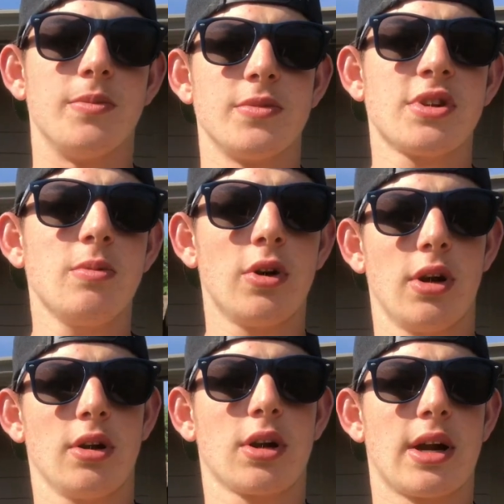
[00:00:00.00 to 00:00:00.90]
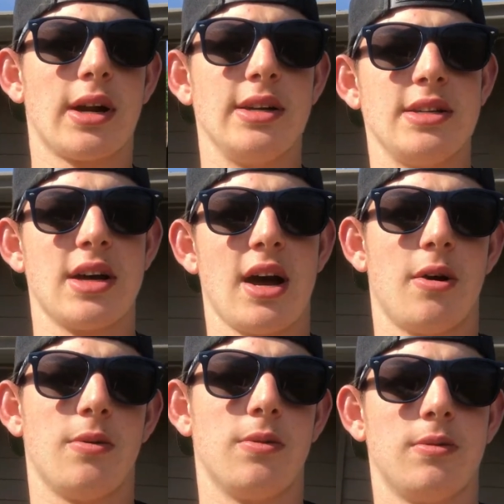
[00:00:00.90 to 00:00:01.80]
somewhat got an idea
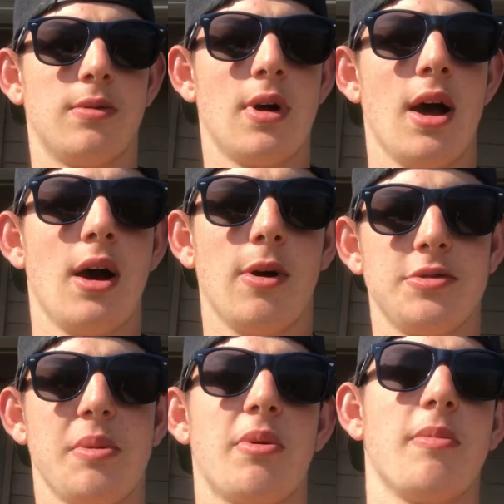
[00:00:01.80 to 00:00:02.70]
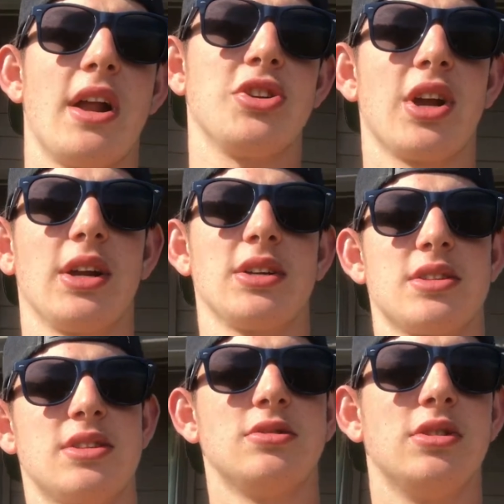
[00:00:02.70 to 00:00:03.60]
how I was able to manage getting
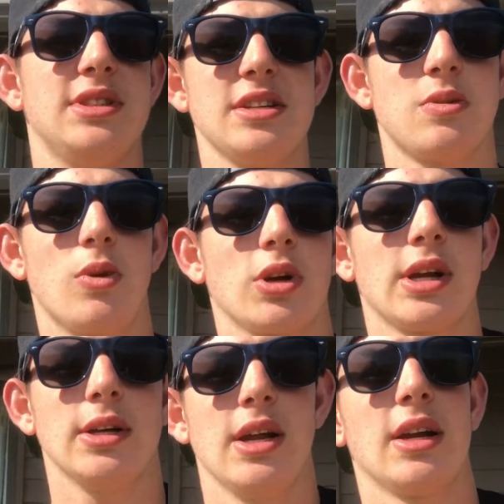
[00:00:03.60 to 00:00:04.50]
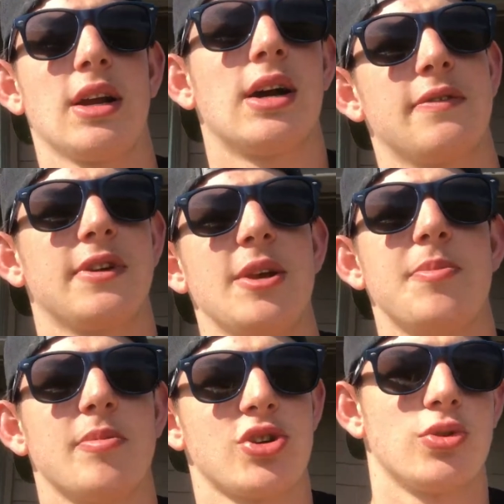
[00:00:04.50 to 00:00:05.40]
still a decent workout in and kind of
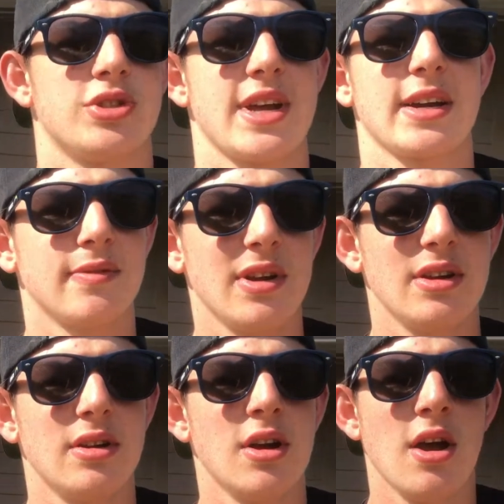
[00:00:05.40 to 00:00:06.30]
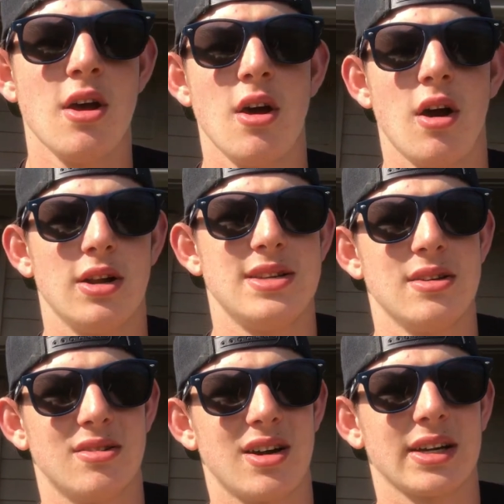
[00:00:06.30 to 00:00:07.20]
keeping my shoulders activated
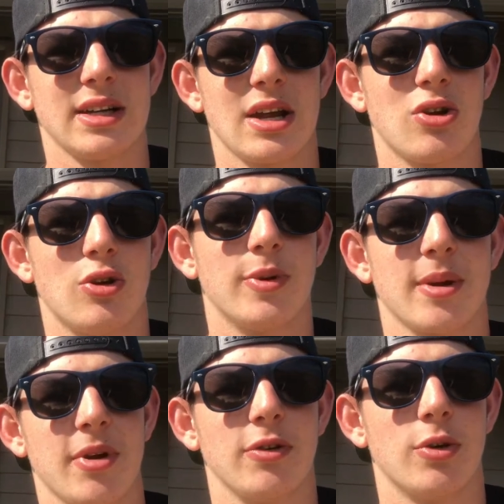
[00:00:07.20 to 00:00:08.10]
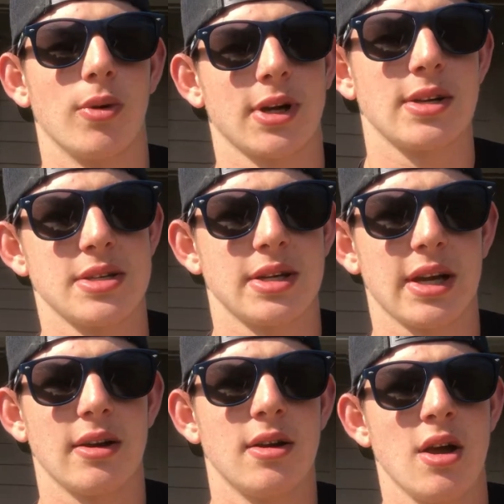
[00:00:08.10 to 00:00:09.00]
until I can get home and get my real workouts in
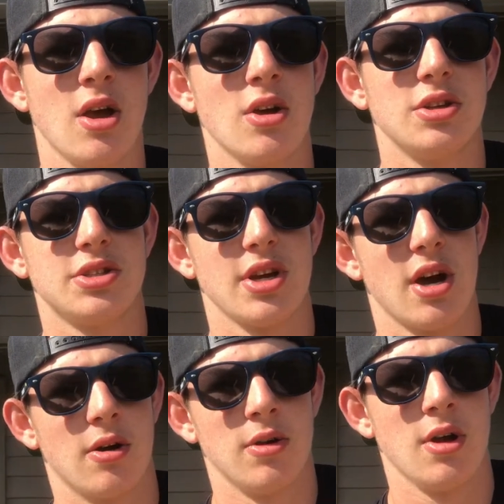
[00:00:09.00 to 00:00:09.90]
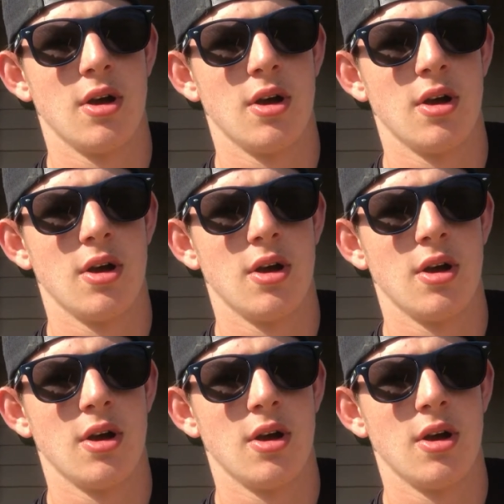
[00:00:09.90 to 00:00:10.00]
again. So,